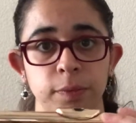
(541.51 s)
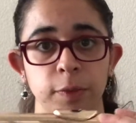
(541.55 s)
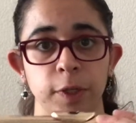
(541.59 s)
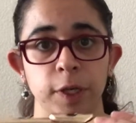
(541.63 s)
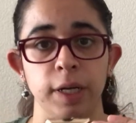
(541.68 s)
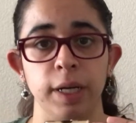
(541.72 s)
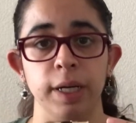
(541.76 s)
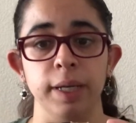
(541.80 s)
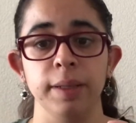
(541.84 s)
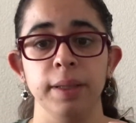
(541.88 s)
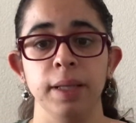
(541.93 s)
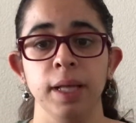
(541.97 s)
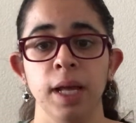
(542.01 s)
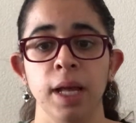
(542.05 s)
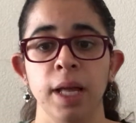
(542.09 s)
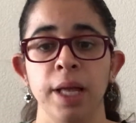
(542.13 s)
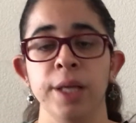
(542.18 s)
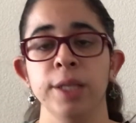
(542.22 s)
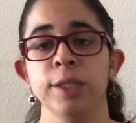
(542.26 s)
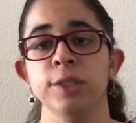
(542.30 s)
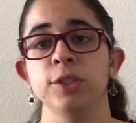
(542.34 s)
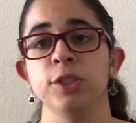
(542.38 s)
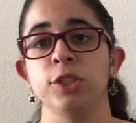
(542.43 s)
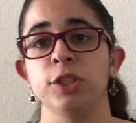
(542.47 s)
Alright,
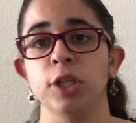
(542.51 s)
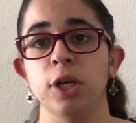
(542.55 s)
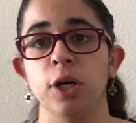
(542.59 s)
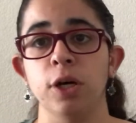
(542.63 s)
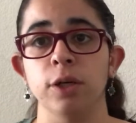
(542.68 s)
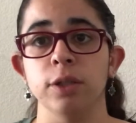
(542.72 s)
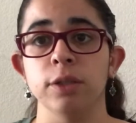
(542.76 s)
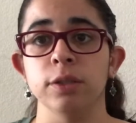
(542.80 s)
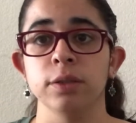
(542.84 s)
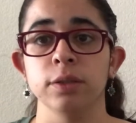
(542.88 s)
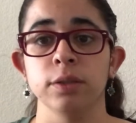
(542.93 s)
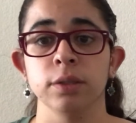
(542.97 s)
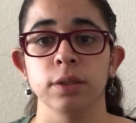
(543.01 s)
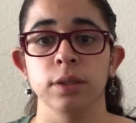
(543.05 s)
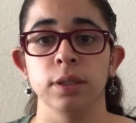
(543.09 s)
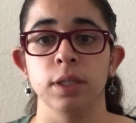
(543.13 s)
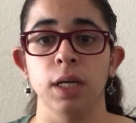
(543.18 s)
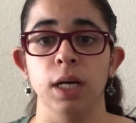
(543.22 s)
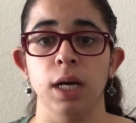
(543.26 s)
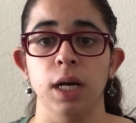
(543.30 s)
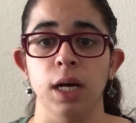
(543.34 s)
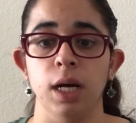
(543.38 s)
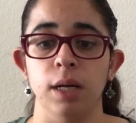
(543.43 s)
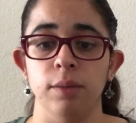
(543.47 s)
so
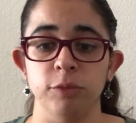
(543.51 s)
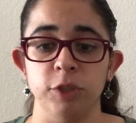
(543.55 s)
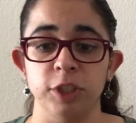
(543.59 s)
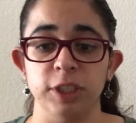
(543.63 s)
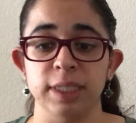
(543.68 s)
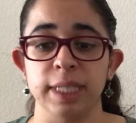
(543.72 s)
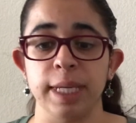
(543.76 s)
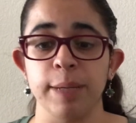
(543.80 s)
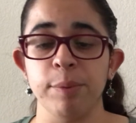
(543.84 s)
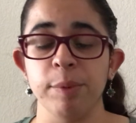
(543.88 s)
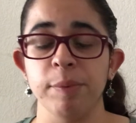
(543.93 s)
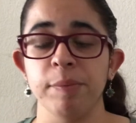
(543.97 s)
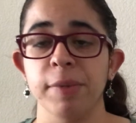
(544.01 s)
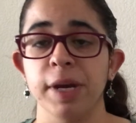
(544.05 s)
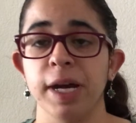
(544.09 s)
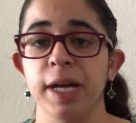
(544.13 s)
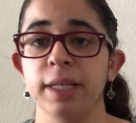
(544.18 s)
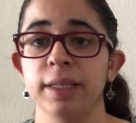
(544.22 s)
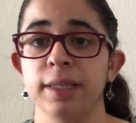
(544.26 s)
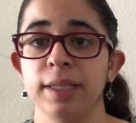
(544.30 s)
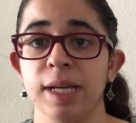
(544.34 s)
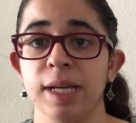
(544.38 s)
just keep in mind